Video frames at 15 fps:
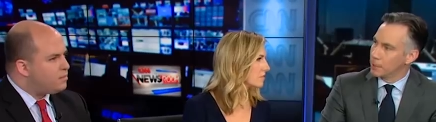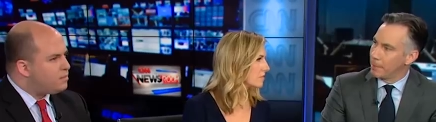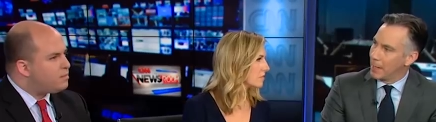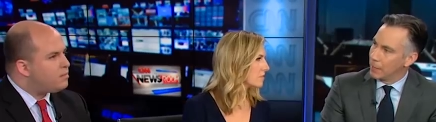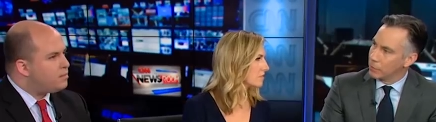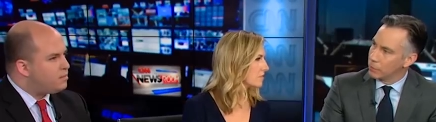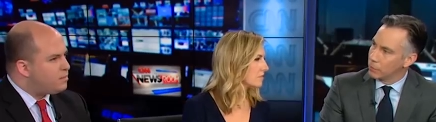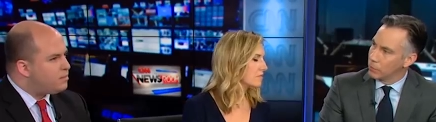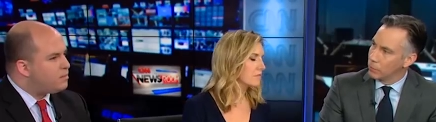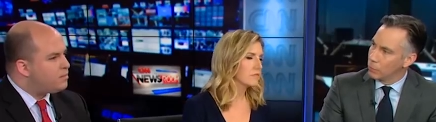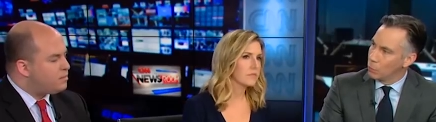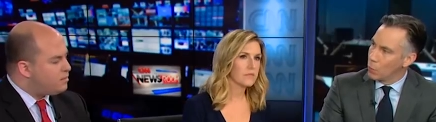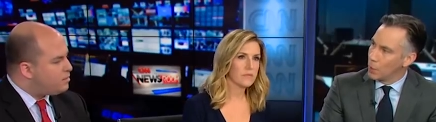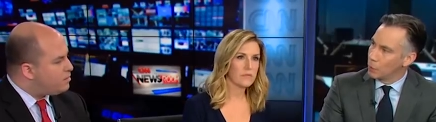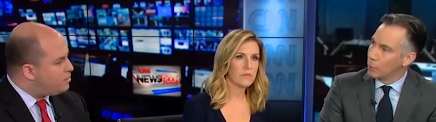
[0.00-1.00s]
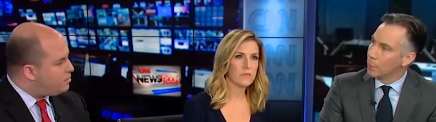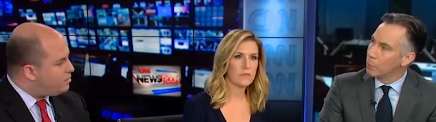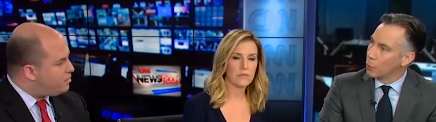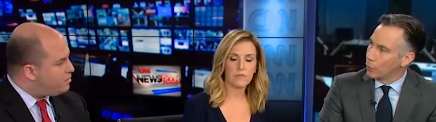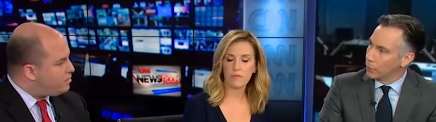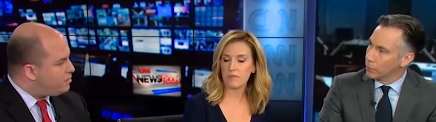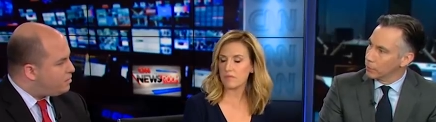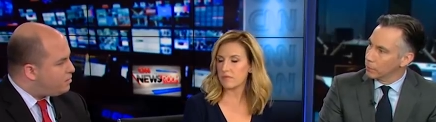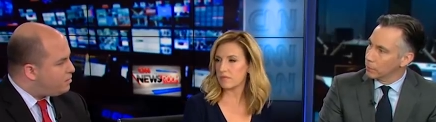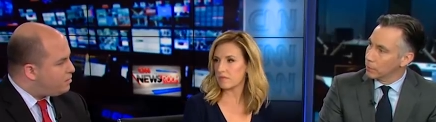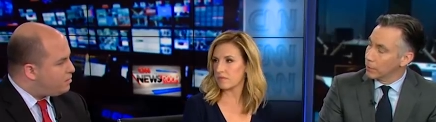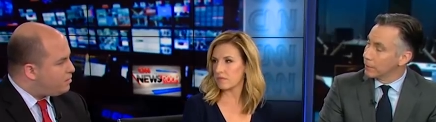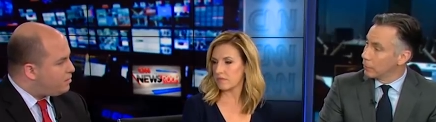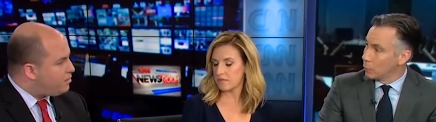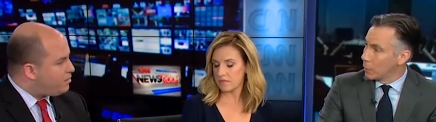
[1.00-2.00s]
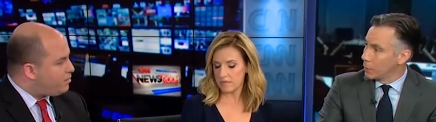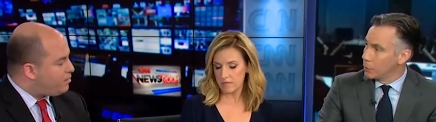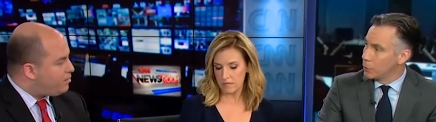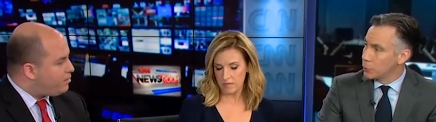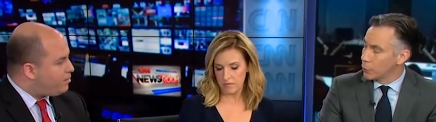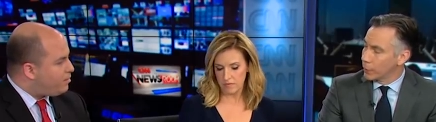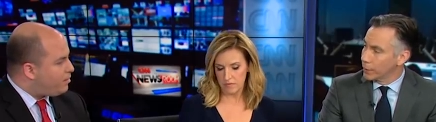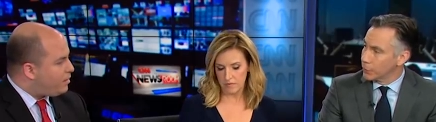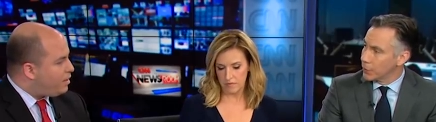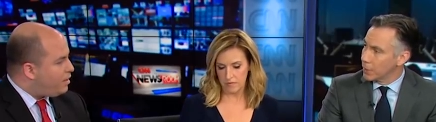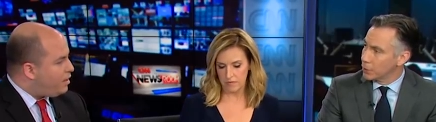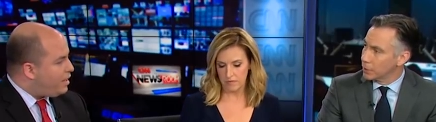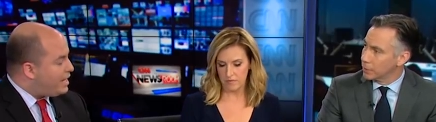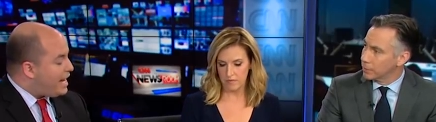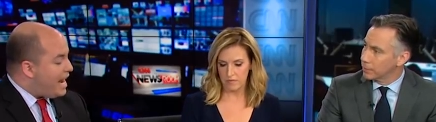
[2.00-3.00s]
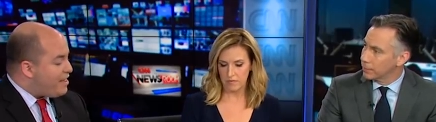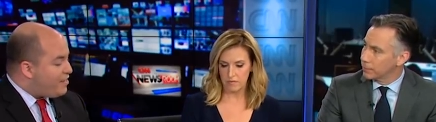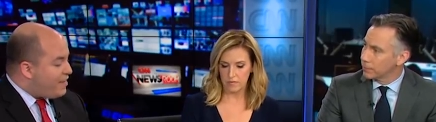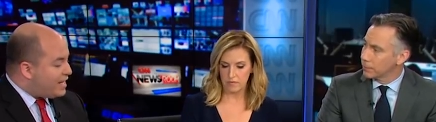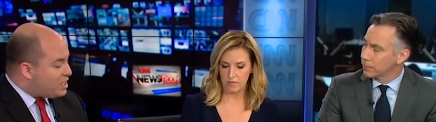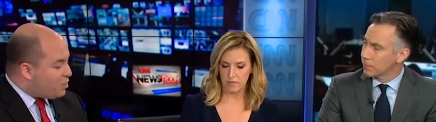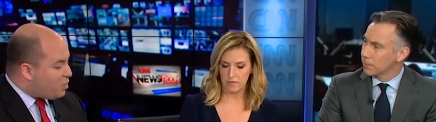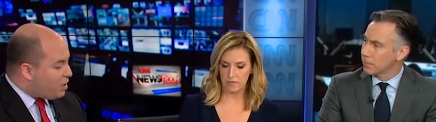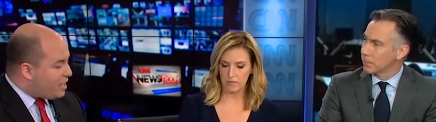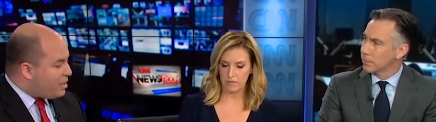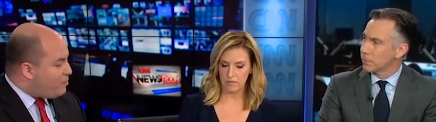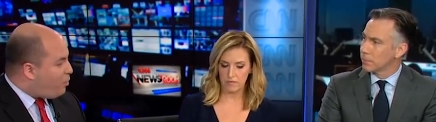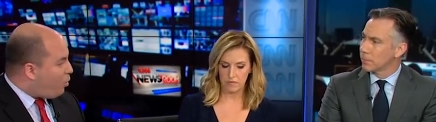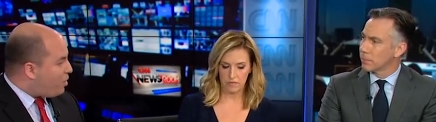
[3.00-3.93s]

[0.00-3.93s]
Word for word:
Speaker 1: just about one reporter or even one news organization.
Speaker 2: Yeah, I think that's a really